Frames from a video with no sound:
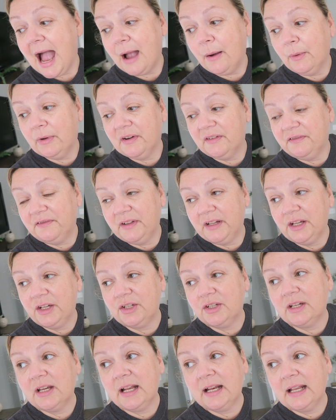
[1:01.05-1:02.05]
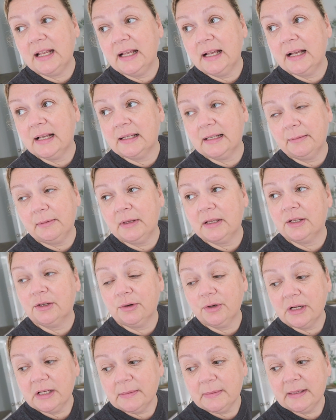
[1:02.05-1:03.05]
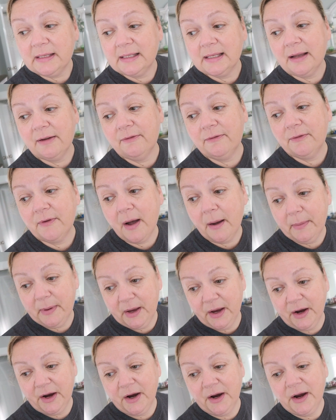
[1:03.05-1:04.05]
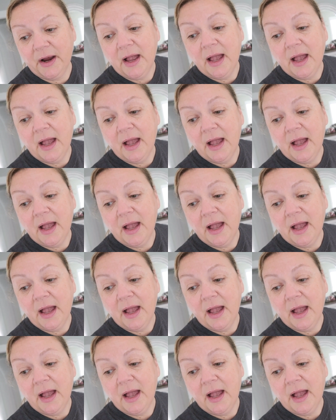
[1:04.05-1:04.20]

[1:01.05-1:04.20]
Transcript: I wanna finish getting some of this Christmas stuff up here.